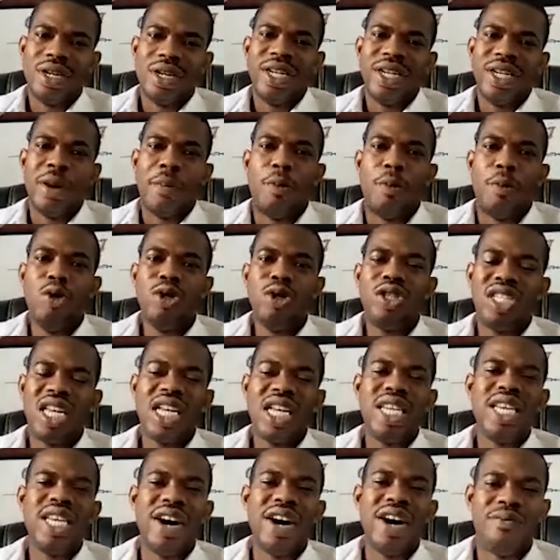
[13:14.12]
They
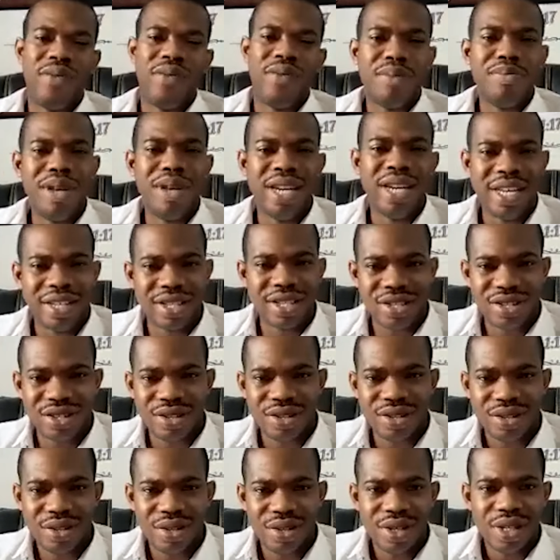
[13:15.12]
posted their families.
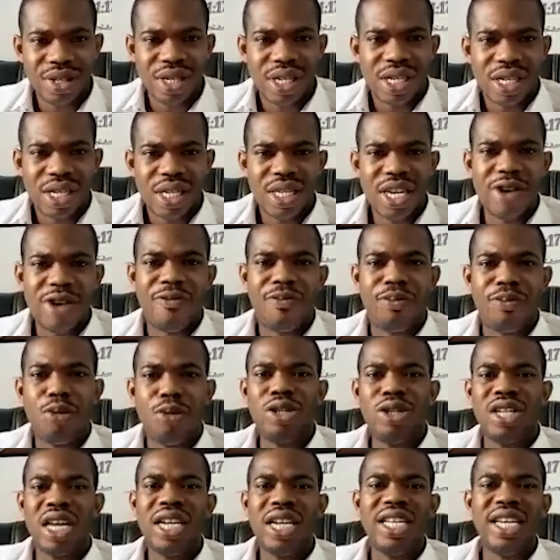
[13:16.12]
They
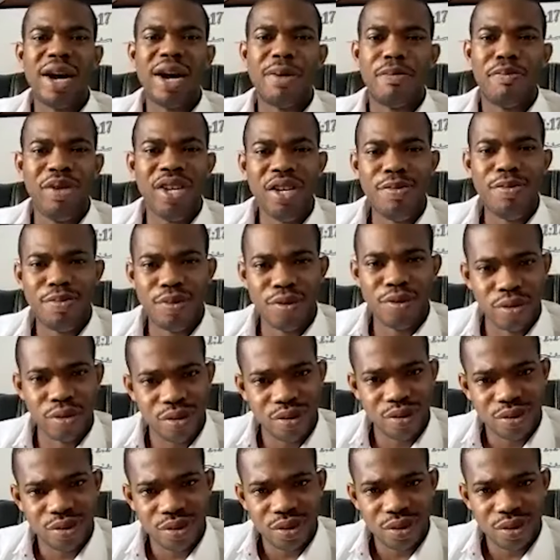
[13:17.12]
posted their people.